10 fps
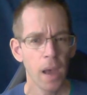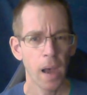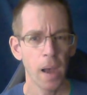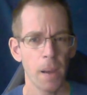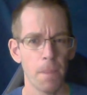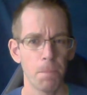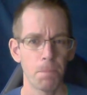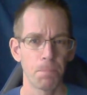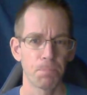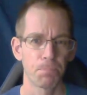Um,
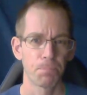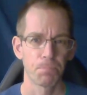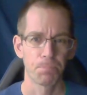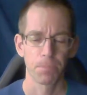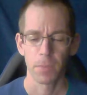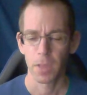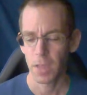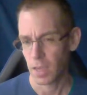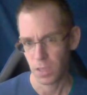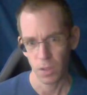
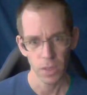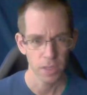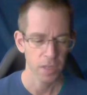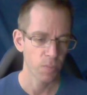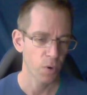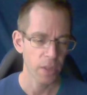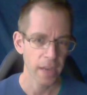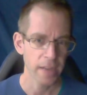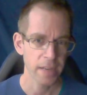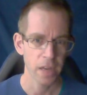yeah, so this is more
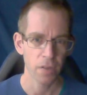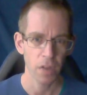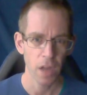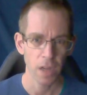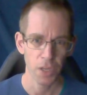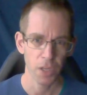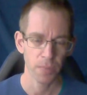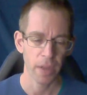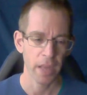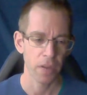the idea of conscious
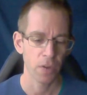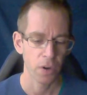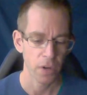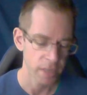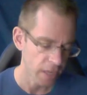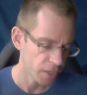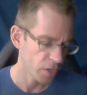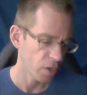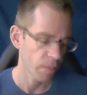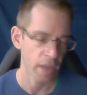behavior,
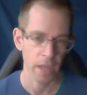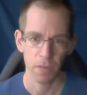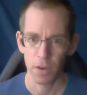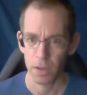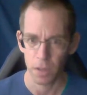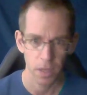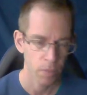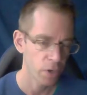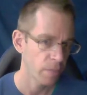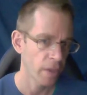intentional behavior,
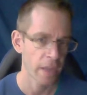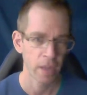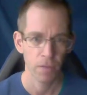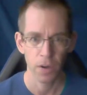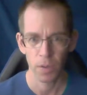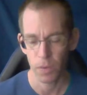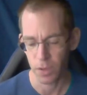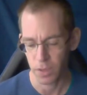deliberate behavior, where